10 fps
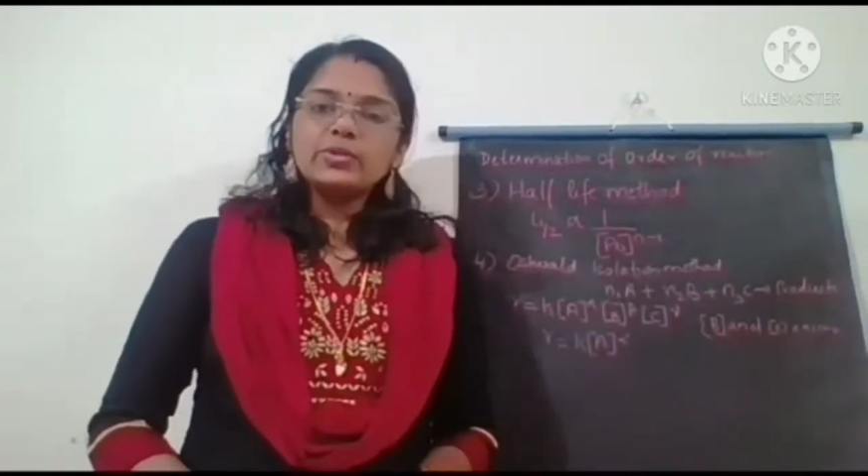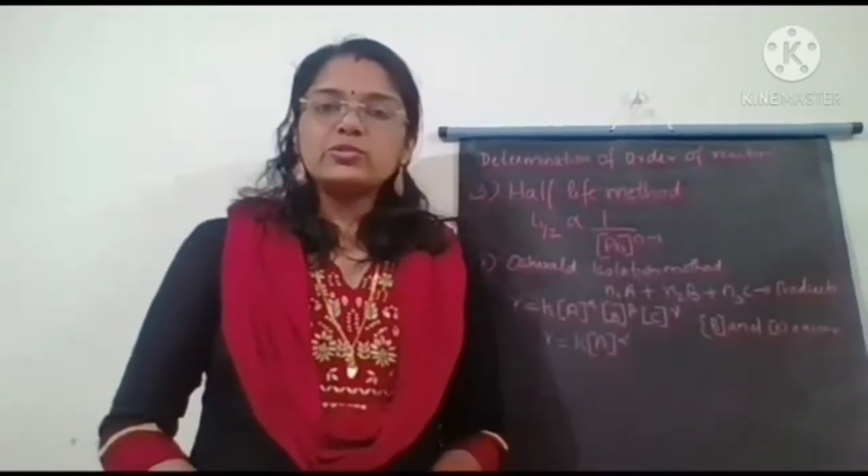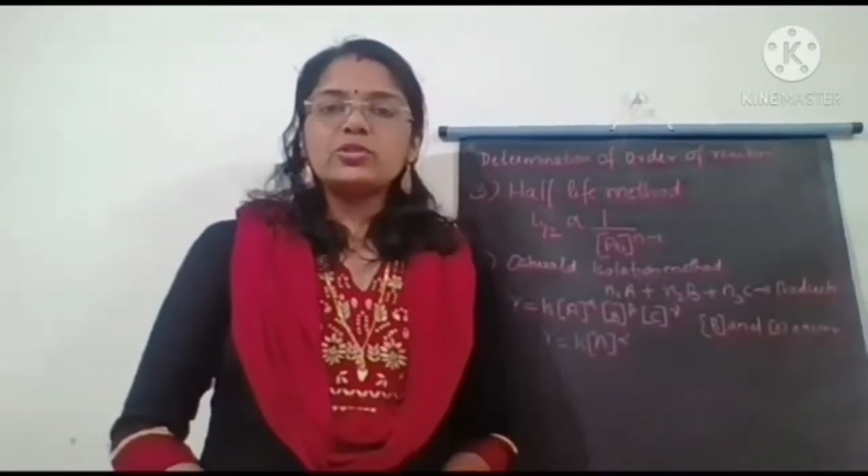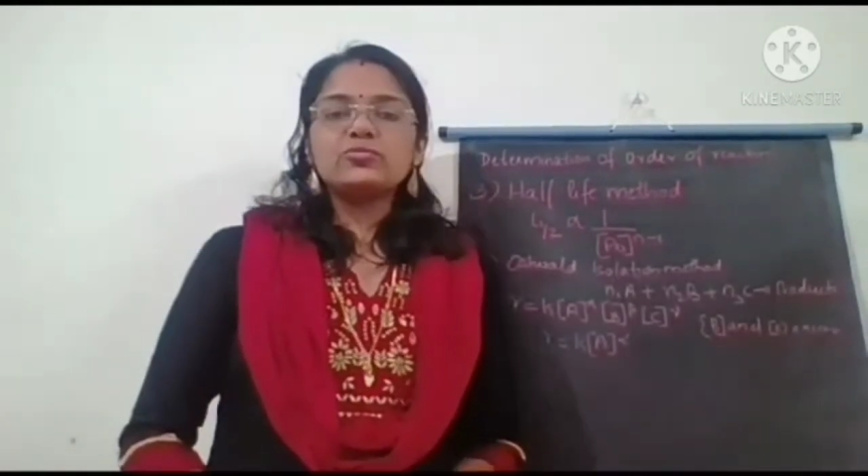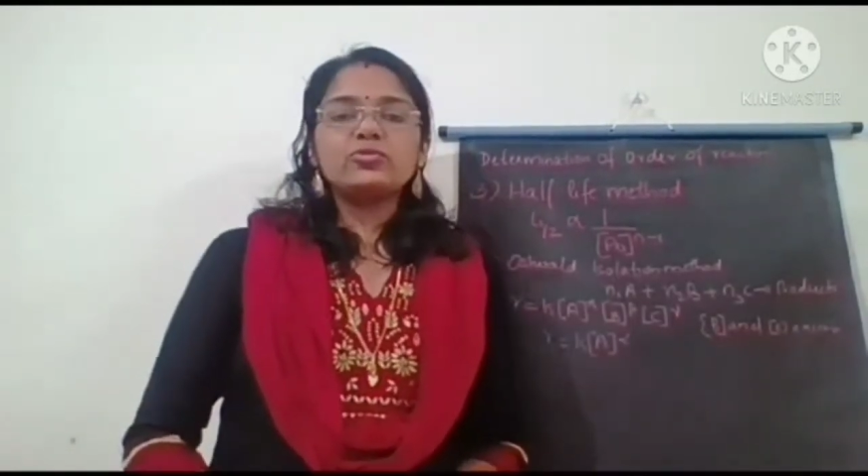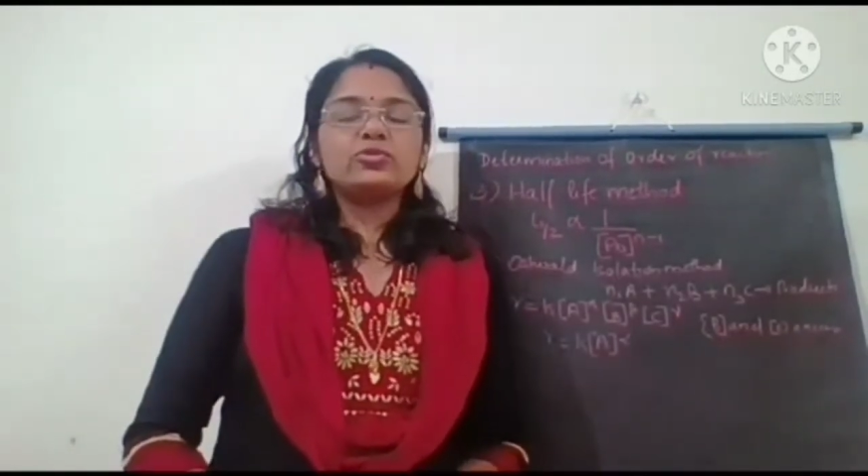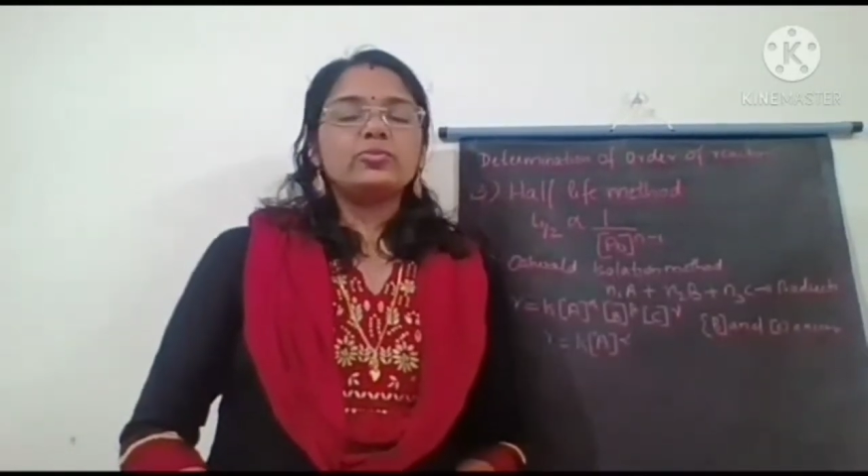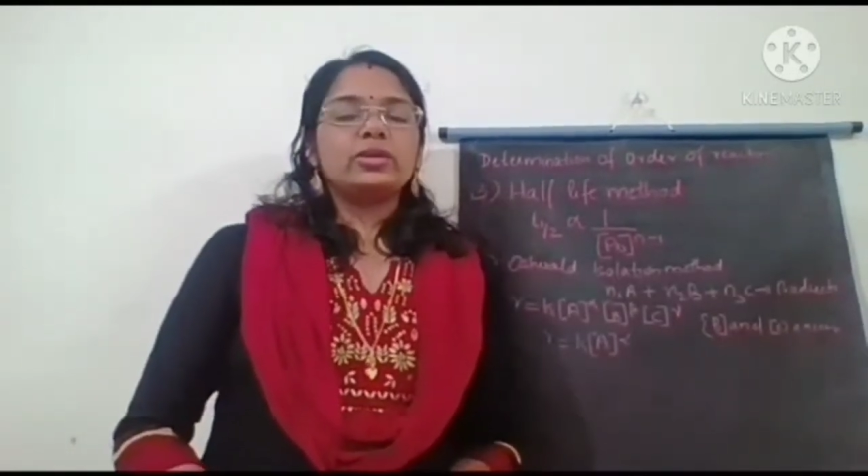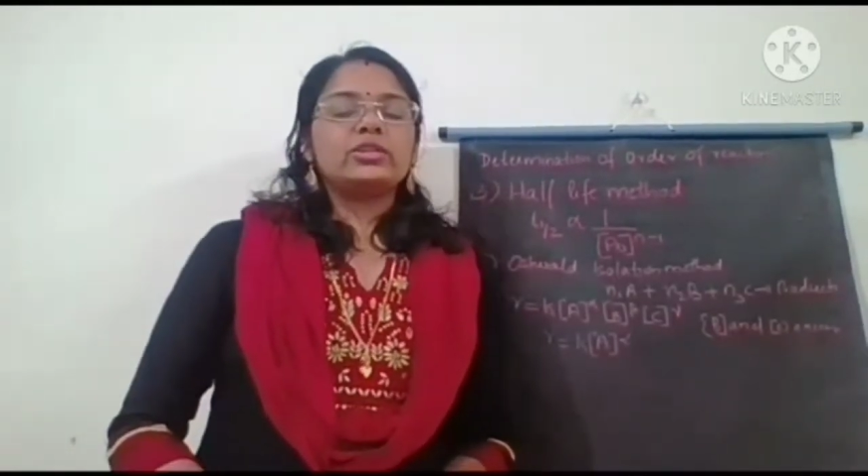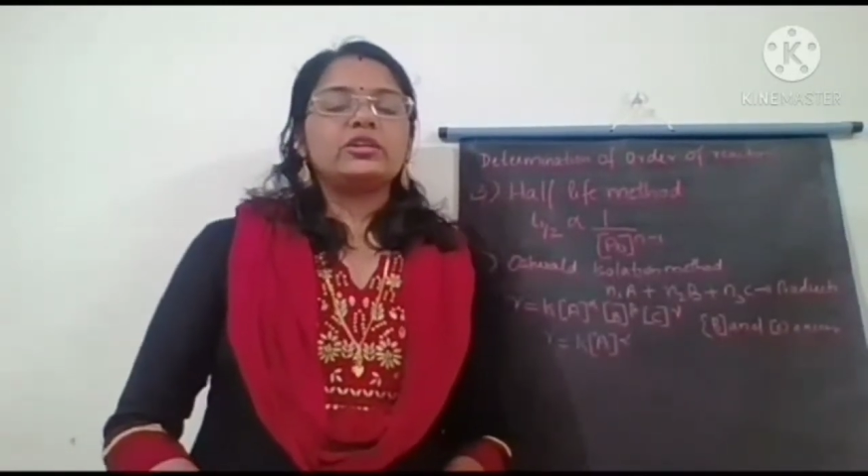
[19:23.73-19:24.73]
So coming
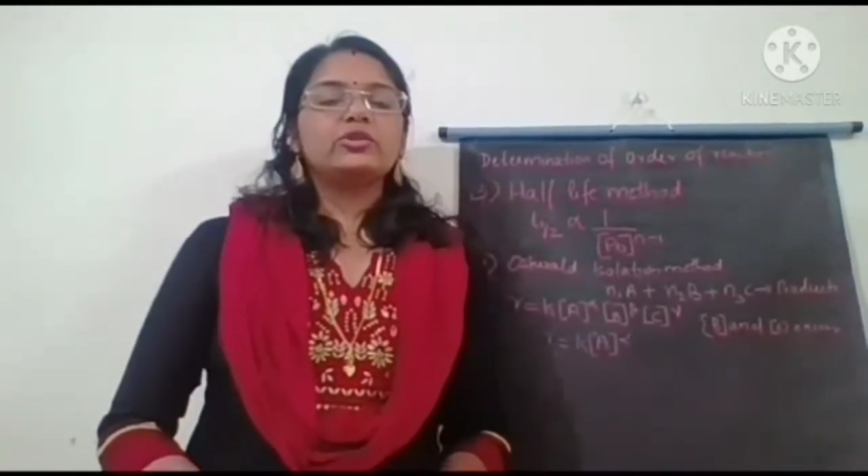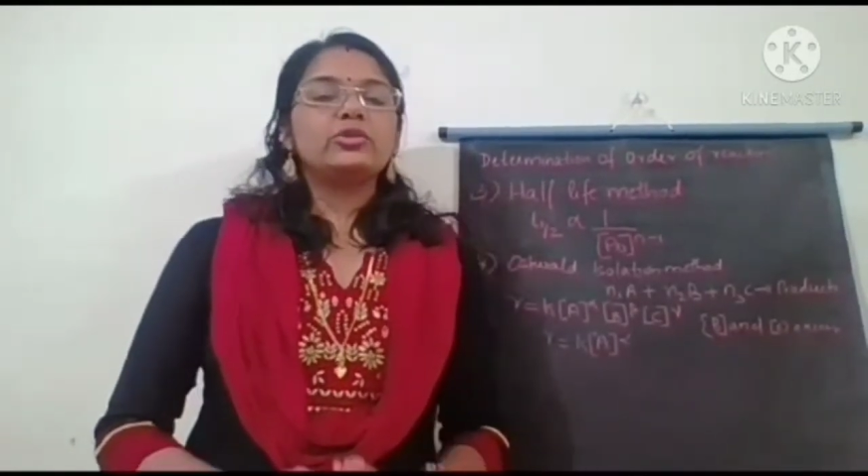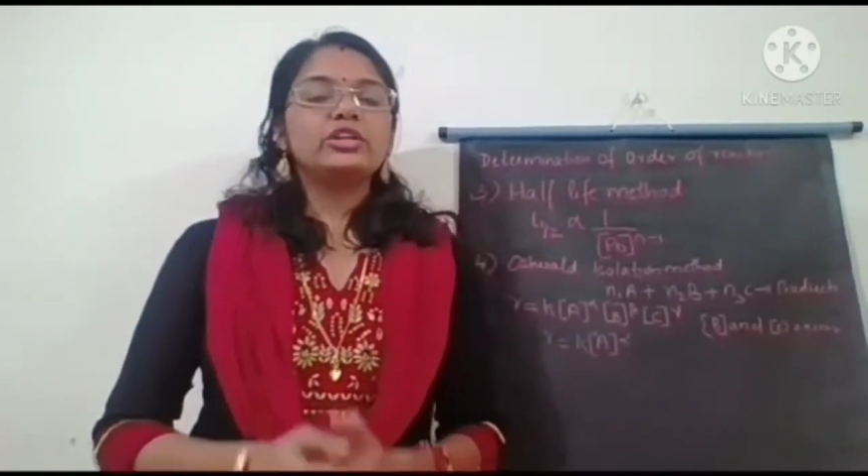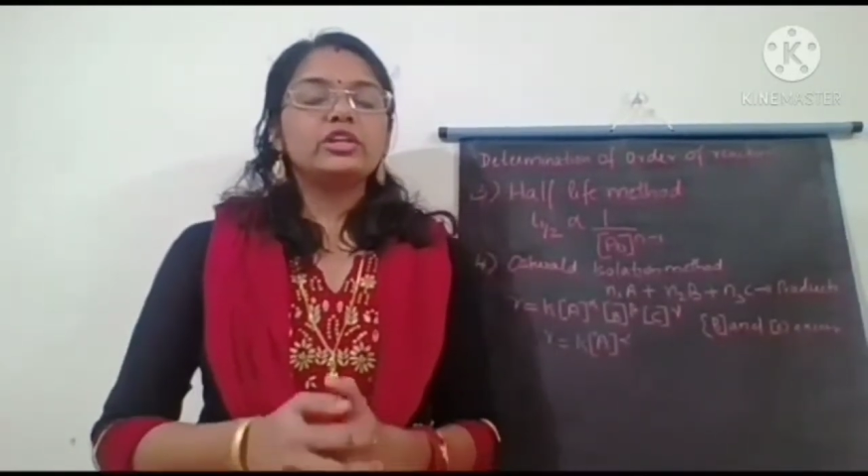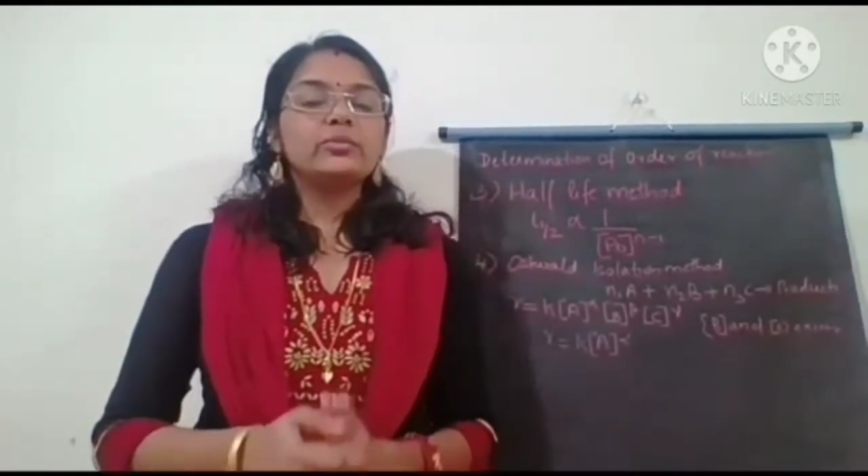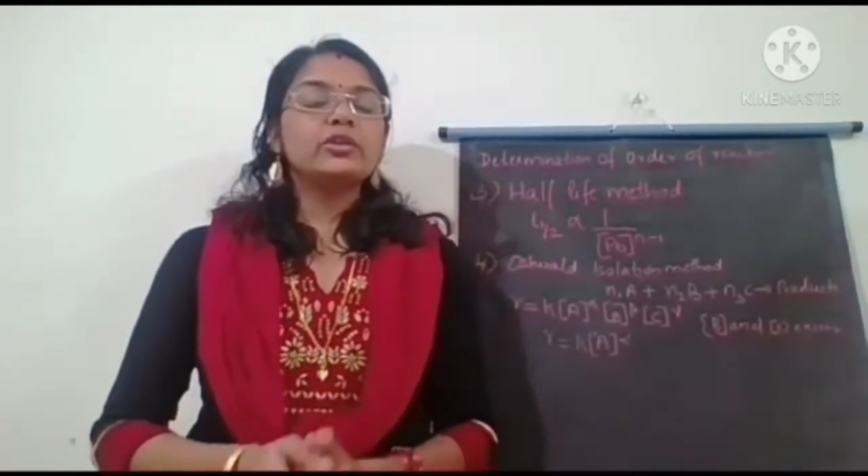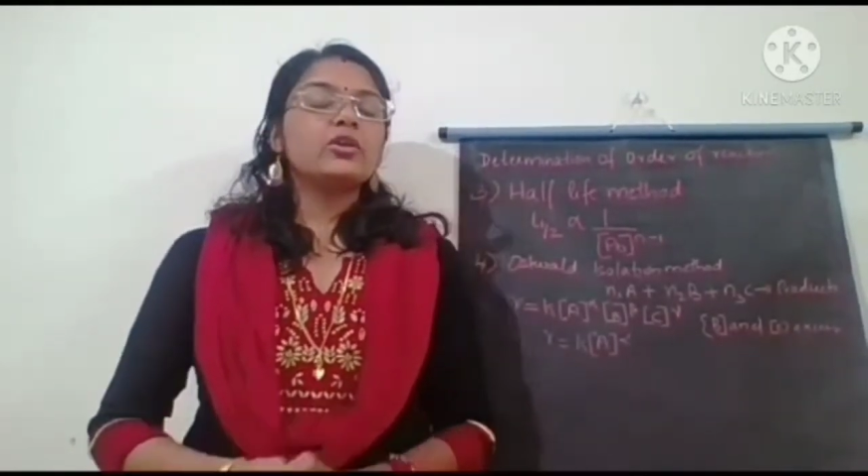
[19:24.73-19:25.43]
to the fourth method